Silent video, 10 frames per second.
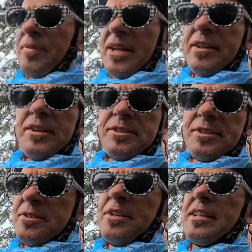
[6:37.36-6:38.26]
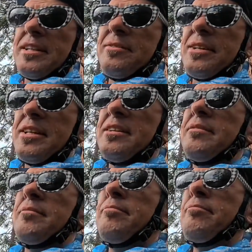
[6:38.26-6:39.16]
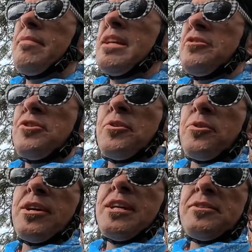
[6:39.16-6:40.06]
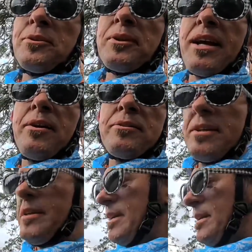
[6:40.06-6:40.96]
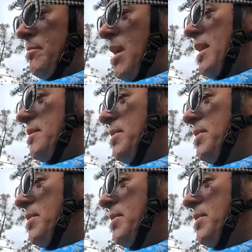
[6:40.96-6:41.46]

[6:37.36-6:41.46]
My cousin is not living in Mean Joe Green's old house back in